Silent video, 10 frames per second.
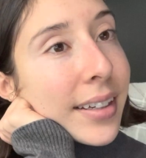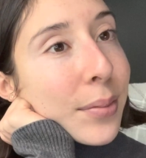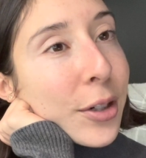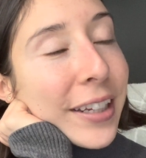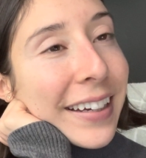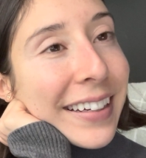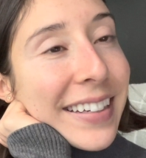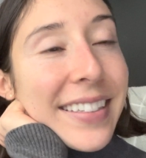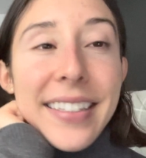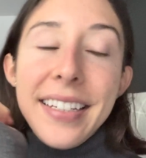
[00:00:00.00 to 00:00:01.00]
Good morning,
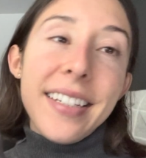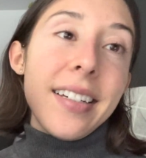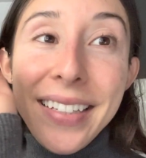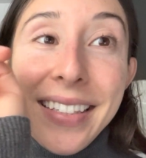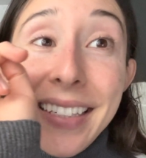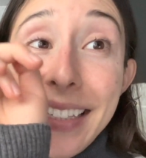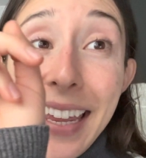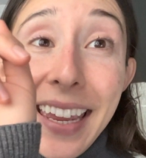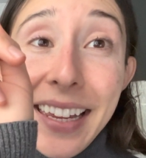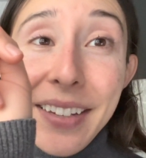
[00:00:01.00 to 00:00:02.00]
guys.
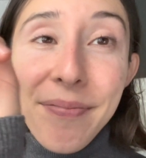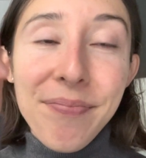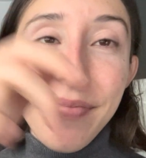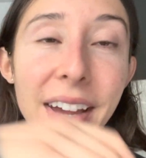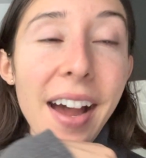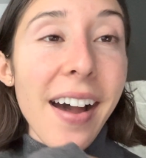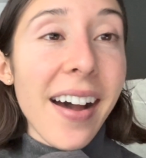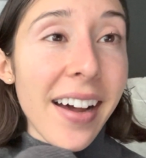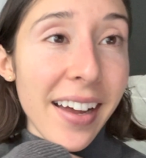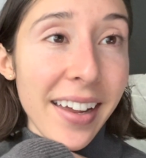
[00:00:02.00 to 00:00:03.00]
Today,
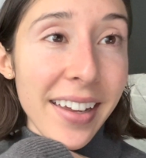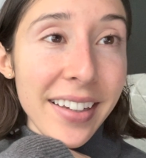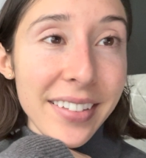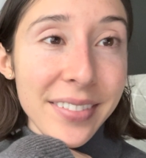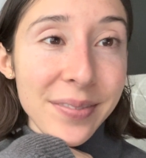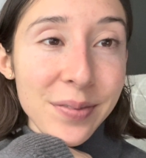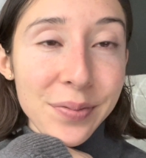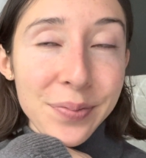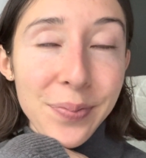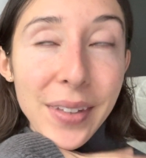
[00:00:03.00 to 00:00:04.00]
I
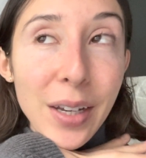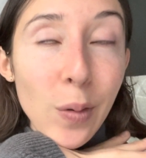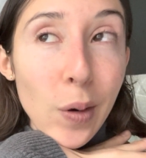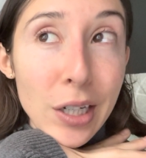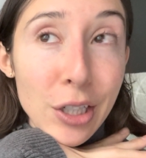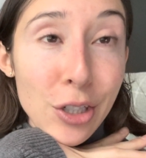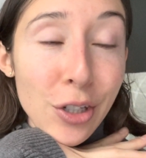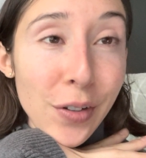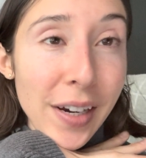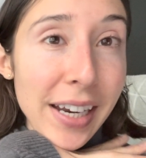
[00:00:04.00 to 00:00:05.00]
wanted to show
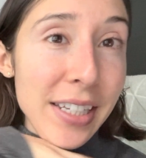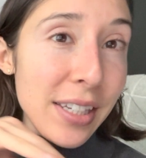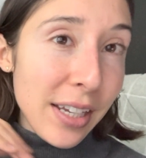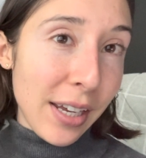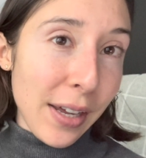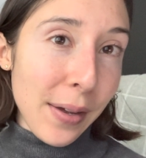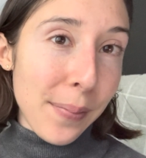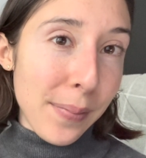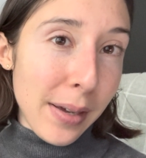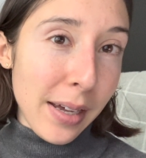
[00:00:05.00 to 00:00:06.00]
you guys
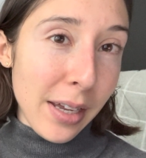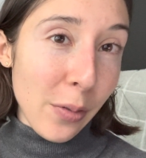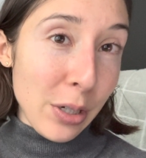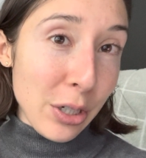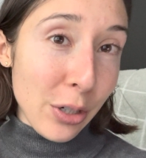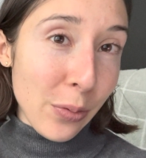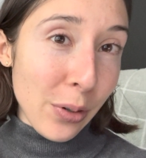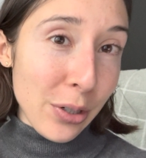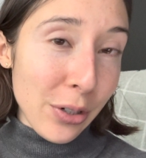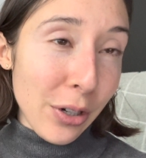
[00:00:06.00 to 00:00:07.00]
my winter
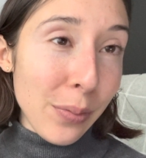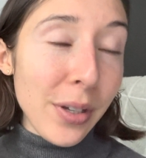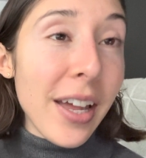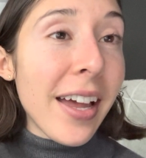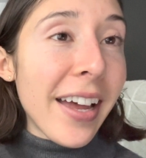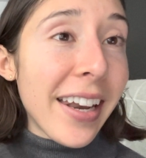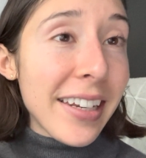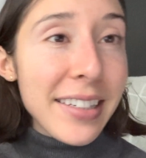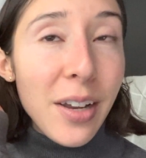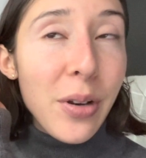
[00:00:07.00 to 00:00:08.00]
wardrobe. And I
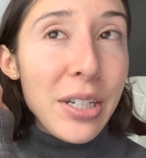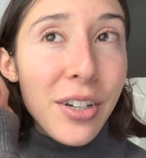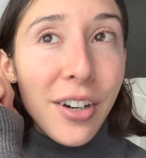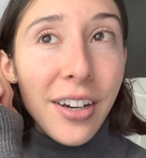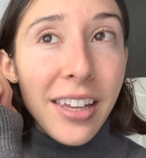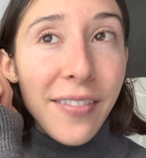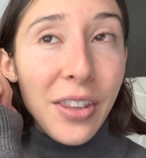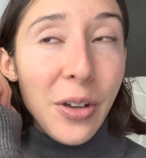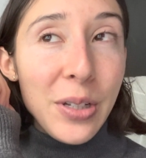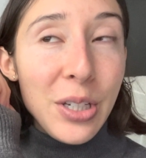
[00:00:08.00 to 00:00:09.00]
say winter, even
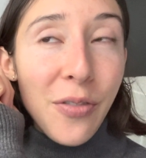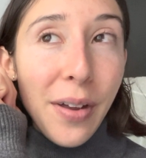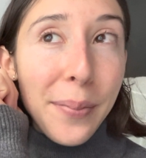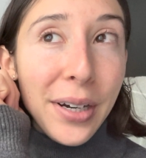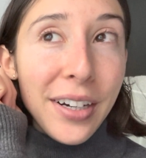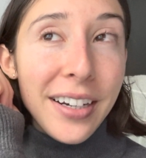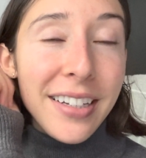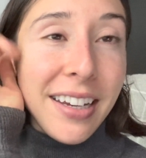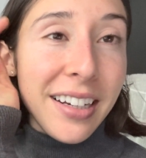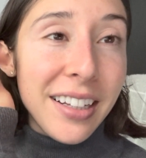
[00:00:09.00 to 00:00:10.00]
though it's November and
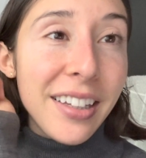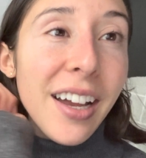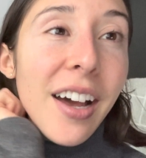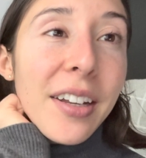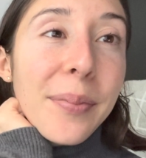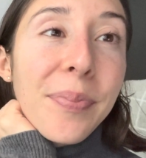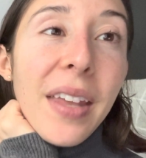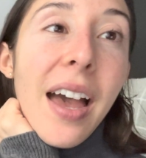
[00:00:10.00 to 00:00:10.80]
technically autumn,